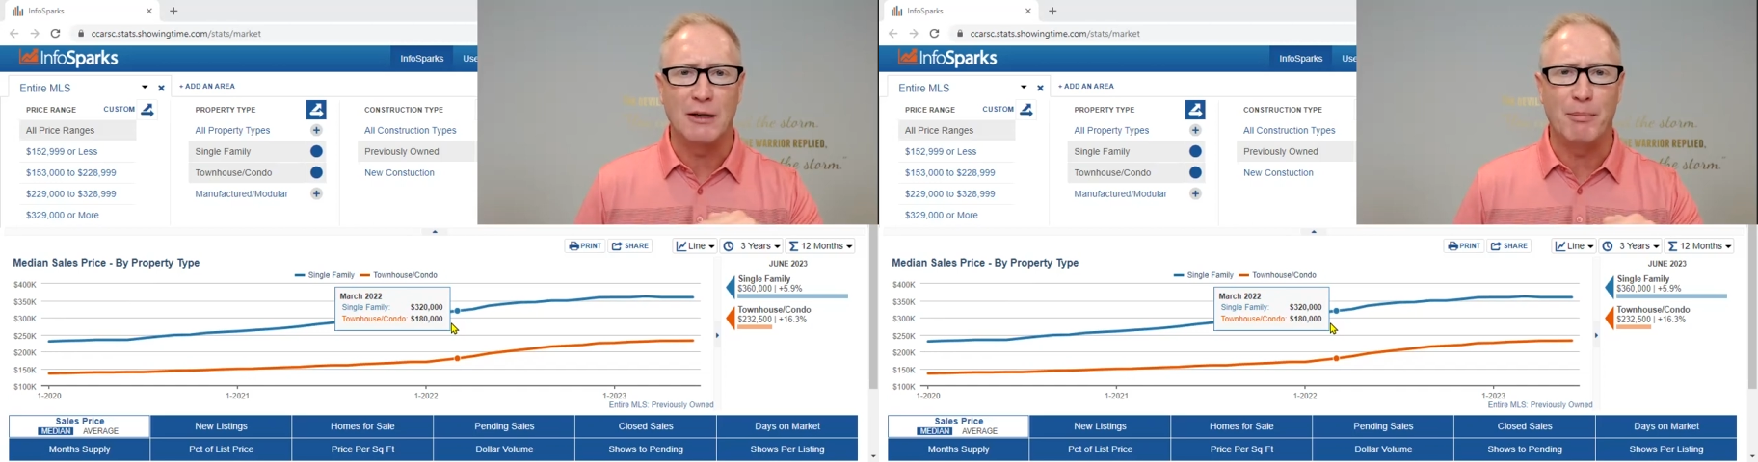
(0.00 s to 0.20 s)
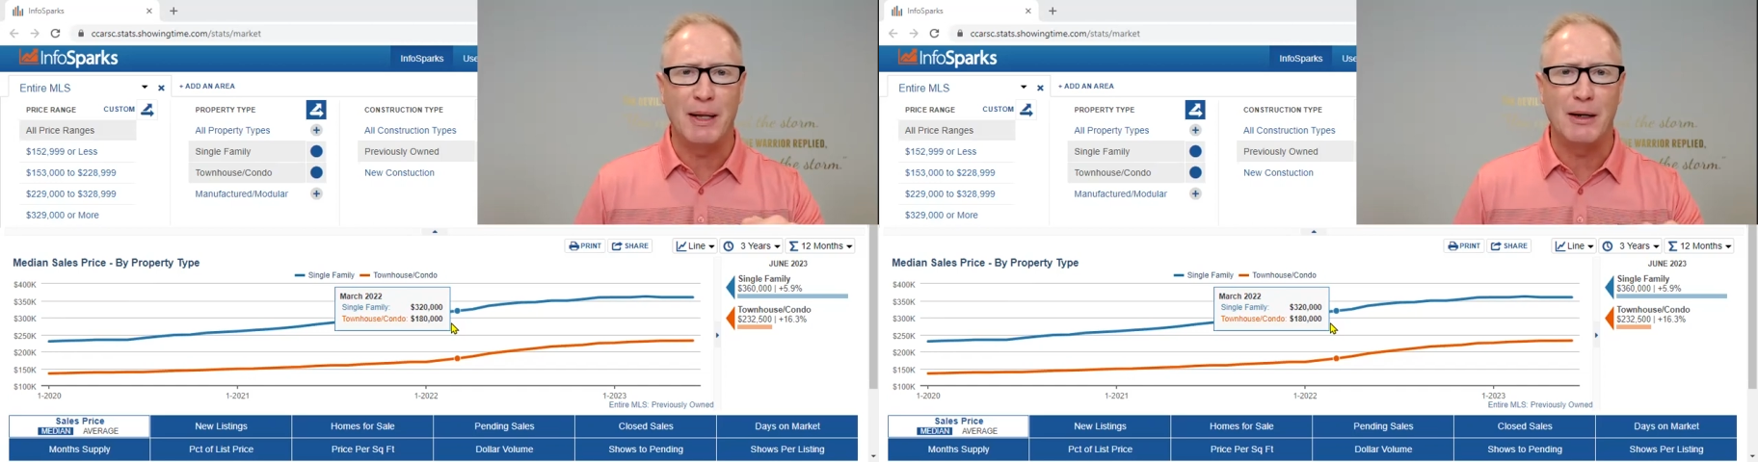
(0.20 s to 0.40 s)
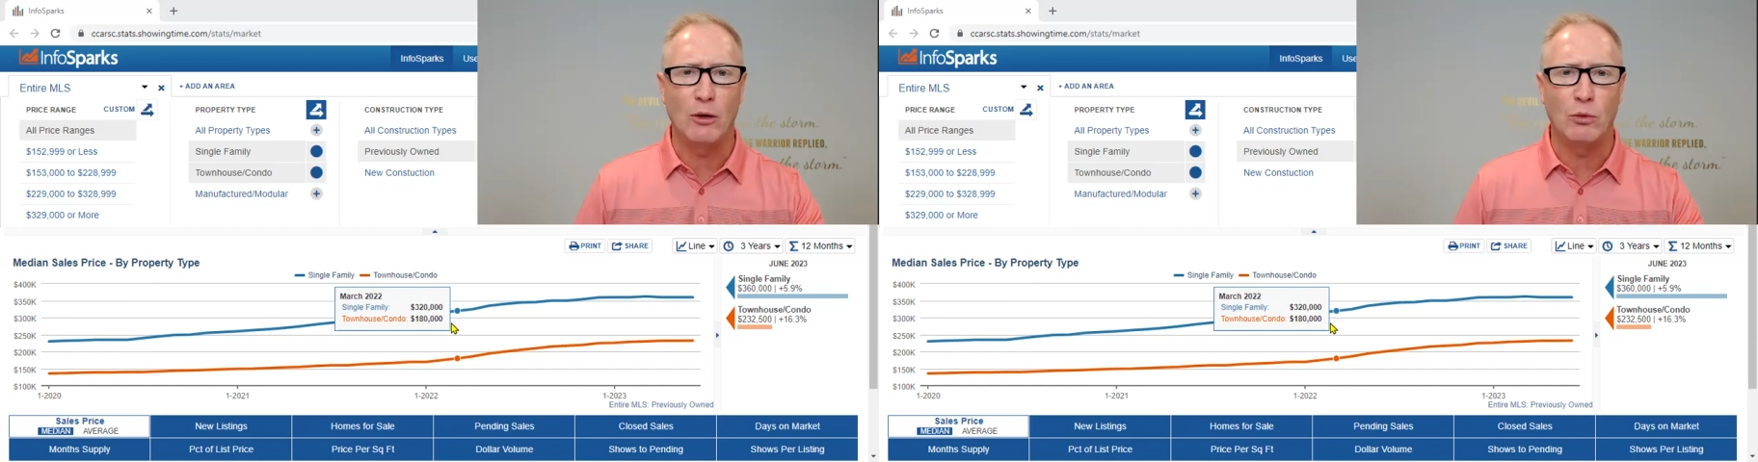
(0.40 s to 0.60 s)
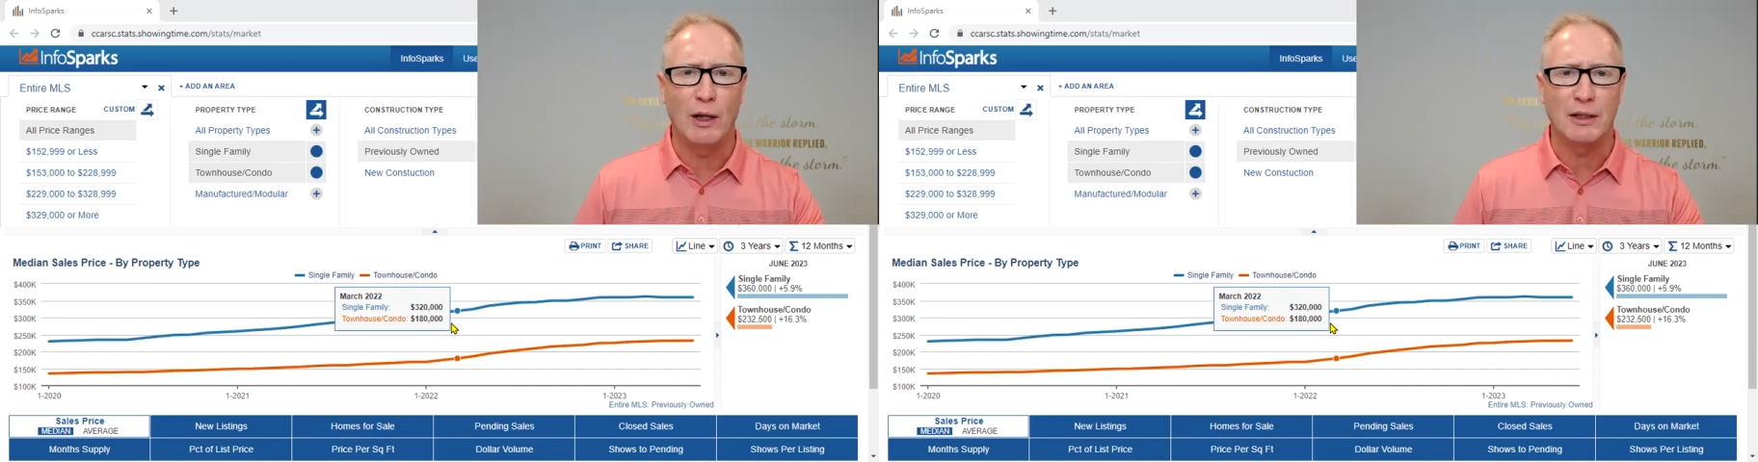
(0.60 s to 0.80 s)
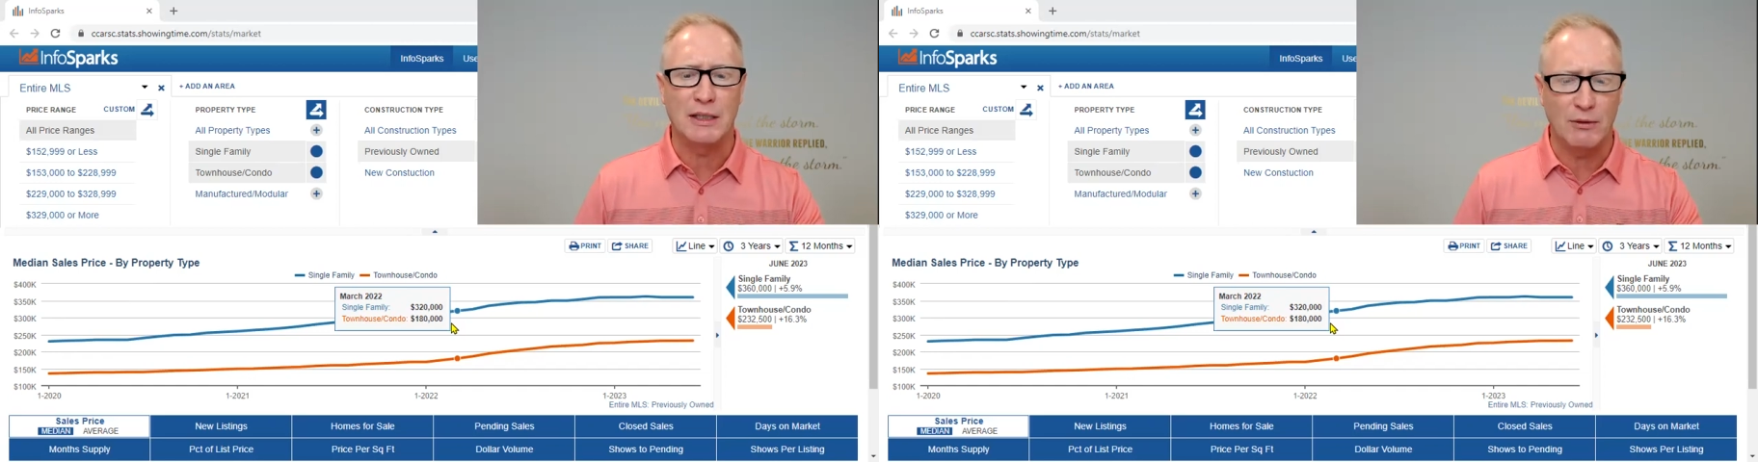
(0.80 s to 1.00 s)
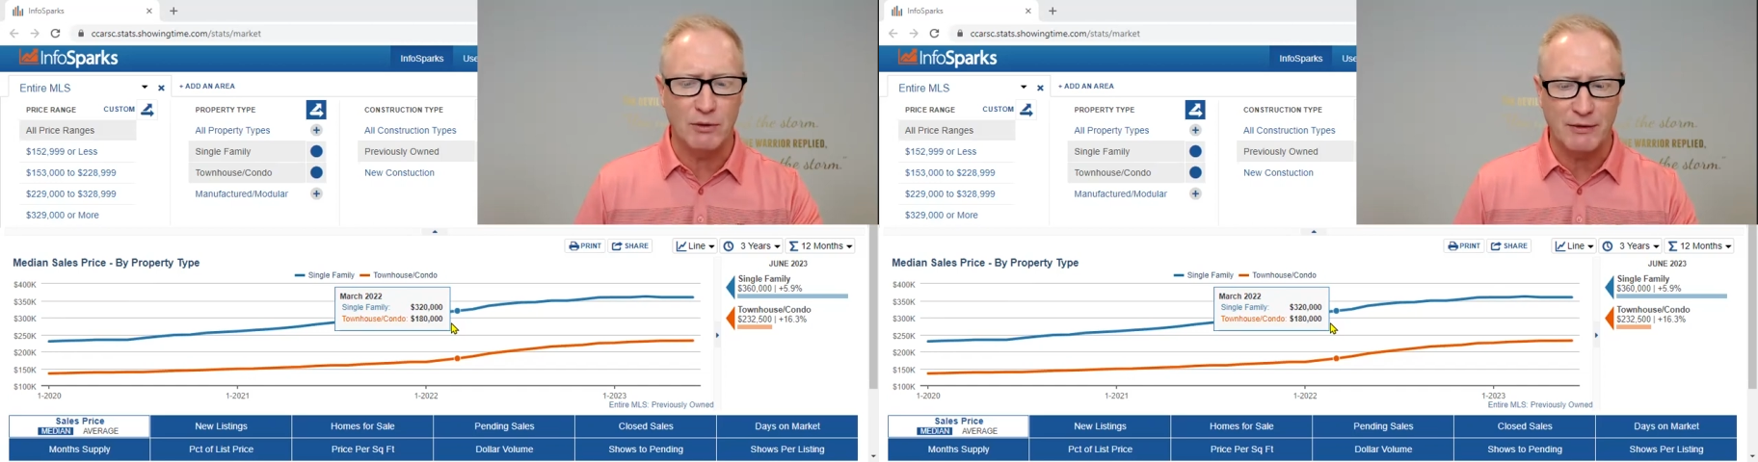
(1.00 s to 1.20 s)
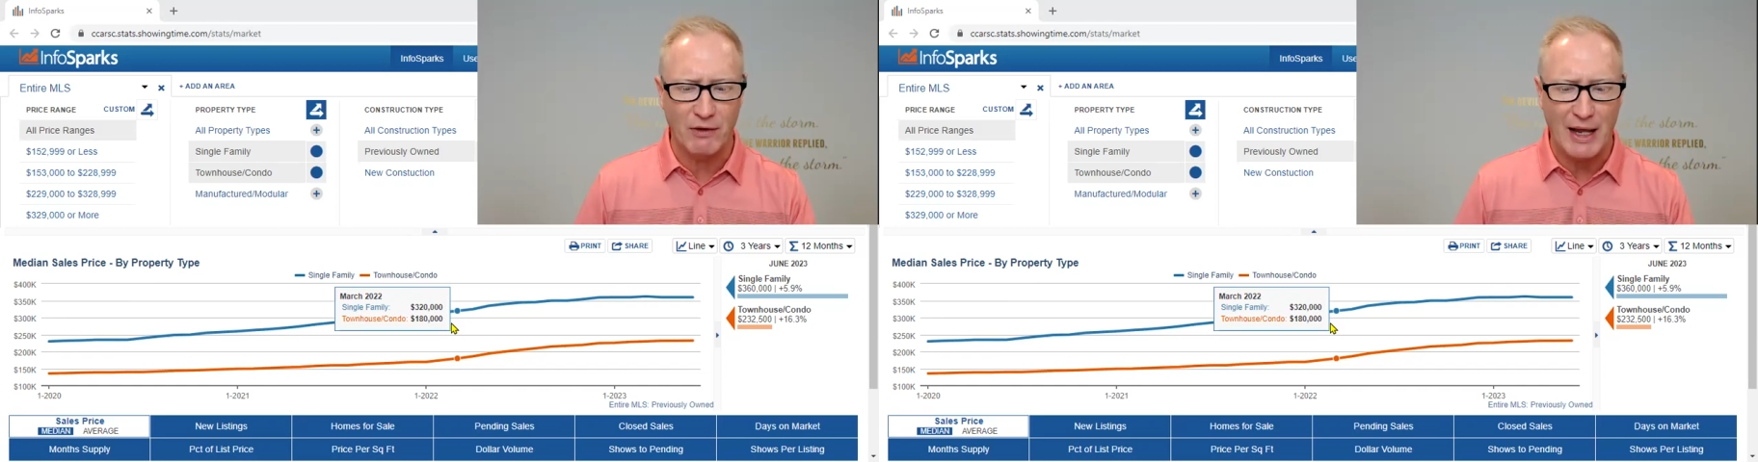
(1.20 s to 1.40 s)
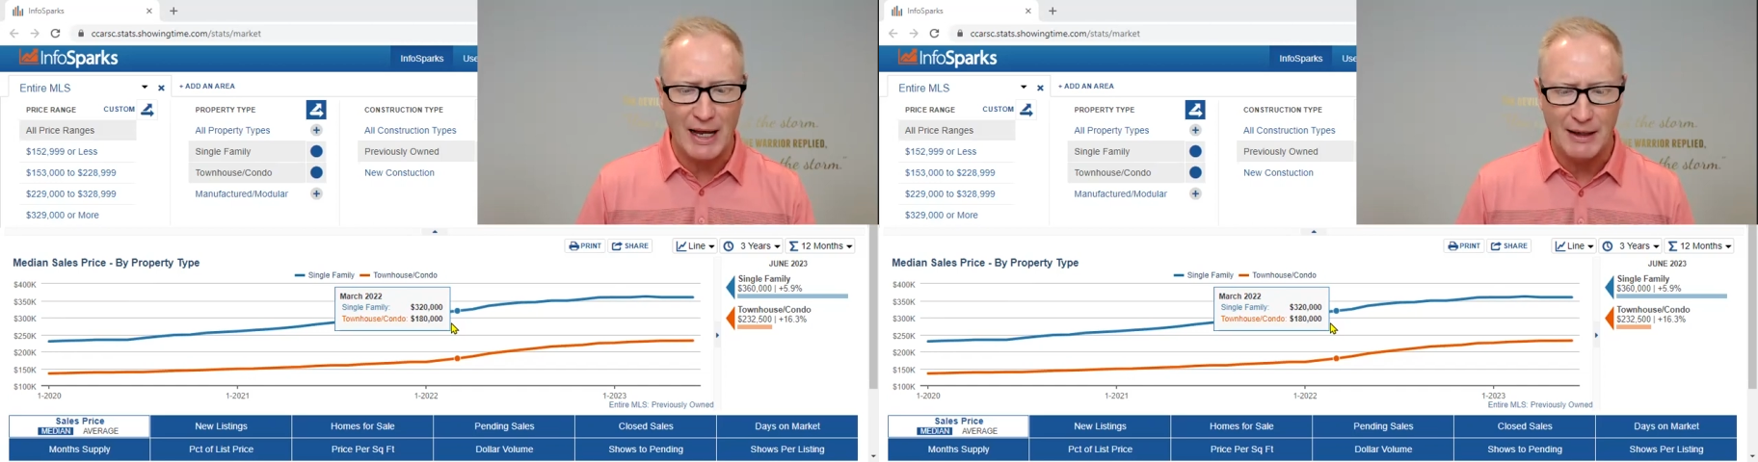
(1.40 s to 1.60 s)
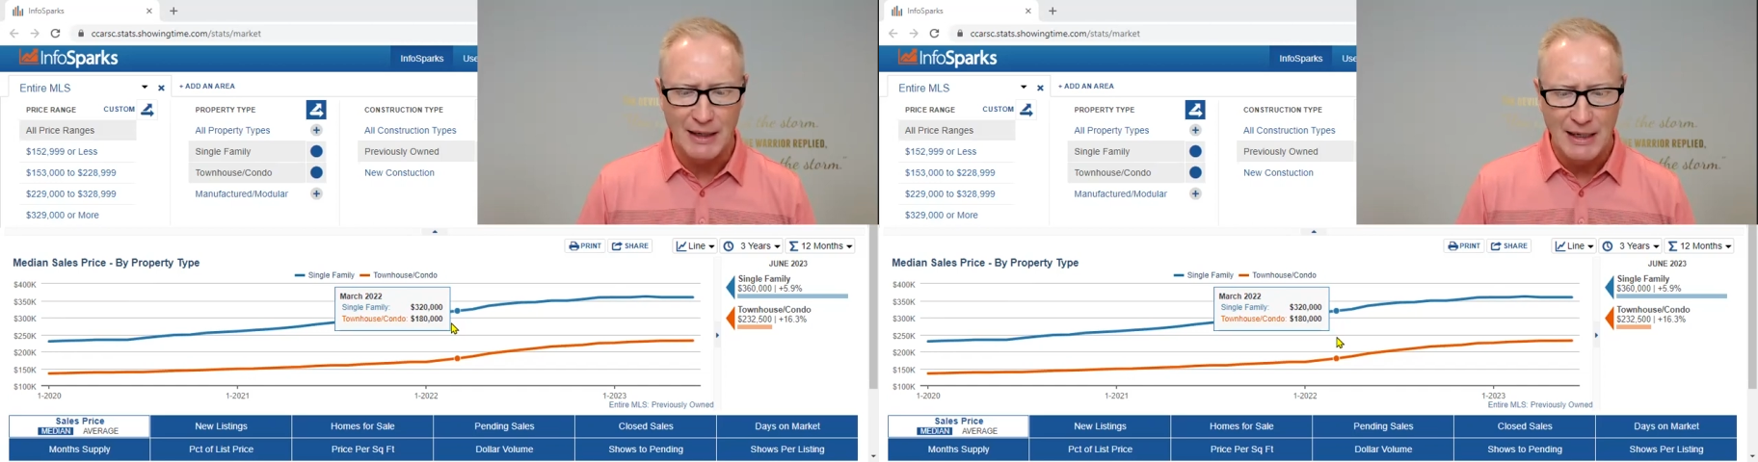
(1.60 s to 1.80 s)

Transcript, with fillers: have been relatively flat.